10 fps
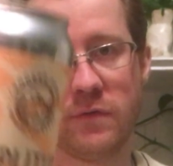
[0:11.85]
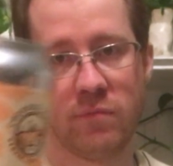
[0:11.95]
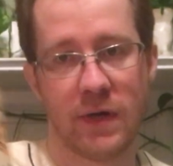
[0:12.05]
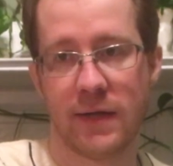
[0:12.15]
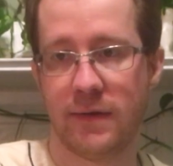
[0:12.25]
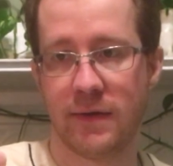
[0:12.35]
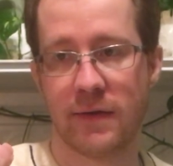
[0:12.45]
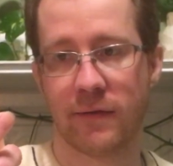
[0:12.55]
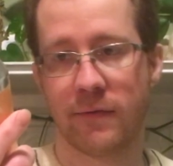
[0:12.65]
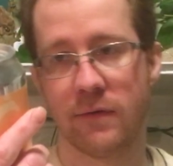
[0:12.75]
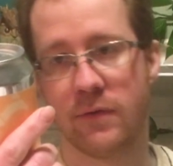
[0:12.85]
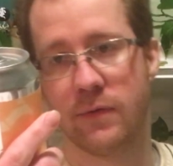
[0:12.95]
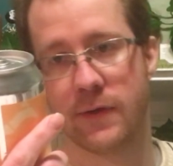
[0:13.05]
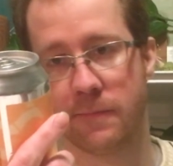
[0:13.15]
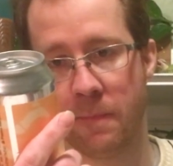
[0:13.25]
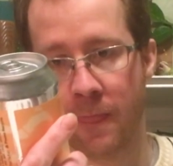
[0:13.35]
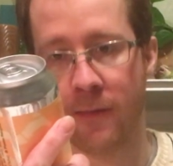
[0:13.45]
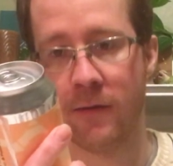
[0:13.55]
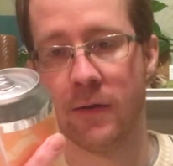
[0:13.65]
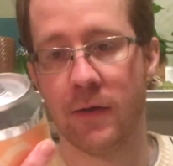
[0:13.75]
new branding, I guess they're doing.
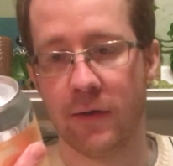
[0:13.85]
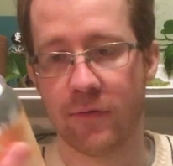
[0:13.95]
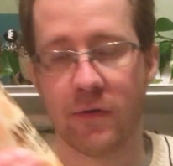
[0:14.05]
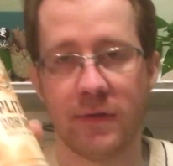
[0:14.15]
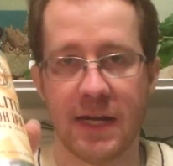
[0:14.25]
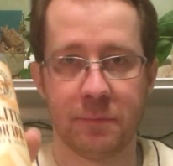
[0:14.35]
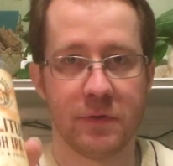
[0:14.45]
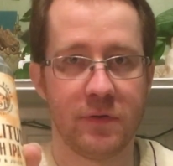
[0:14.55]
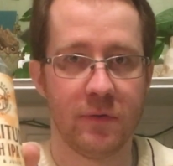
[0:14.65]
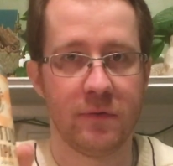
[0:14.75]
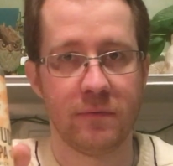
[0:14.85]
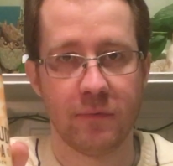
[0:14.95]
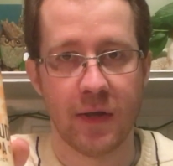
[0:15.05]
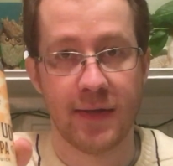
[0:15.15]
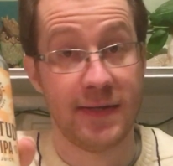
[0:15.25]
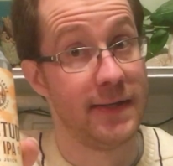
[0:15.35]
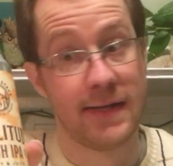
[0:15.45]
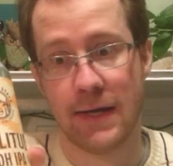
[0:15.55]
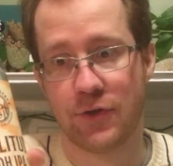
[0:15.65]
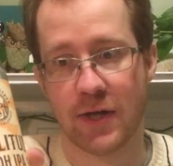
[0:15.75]
It's called Amplitude
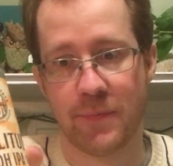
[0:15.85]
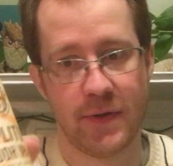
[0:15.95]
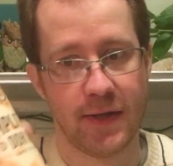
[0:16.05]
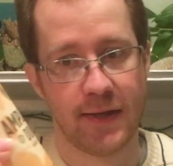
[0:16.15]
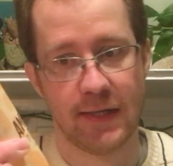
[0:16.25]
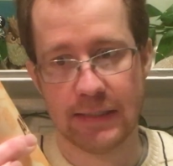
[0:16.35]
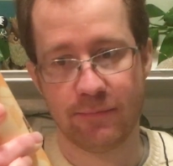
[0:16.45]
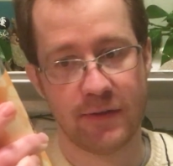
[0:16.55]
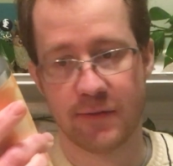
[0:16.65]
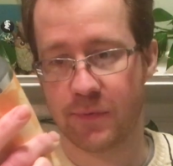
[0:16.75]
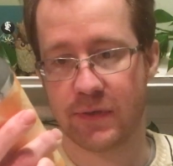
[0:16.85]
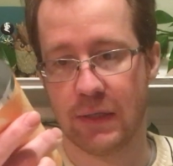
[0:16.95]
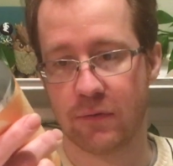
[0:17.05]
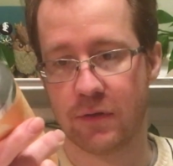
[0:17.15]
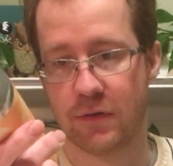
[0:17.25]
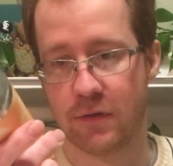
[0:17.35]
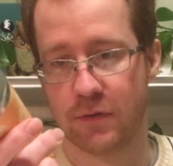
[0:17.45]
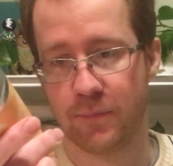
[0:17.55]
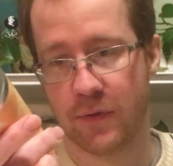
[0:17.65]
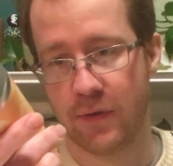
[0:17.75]
DDH IPA, 6%
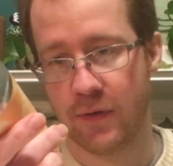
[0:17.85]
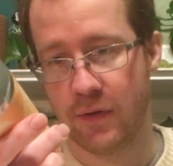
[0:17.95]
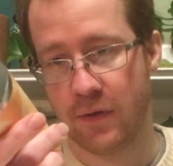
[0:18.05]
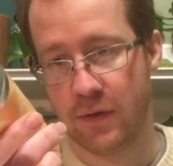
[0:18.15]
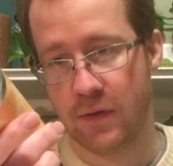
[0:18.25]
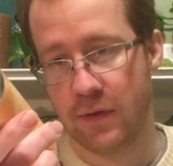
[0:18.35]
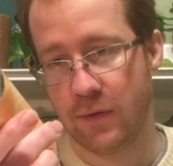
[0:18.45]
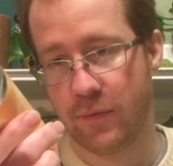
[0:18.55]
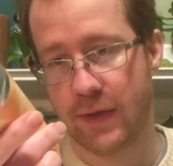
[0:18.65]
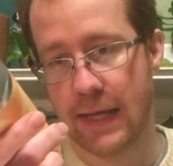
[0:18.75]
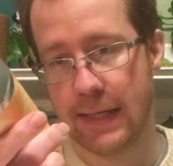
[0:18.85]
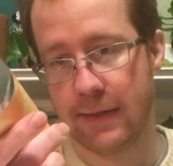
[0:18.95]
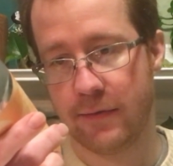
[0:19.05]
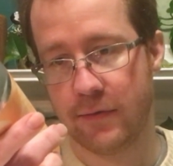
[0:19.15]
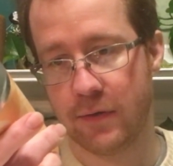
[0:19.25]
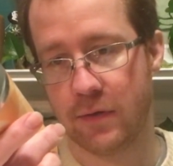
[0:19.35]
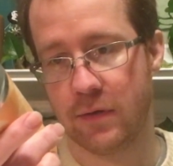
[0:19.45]
alcohol. It was canned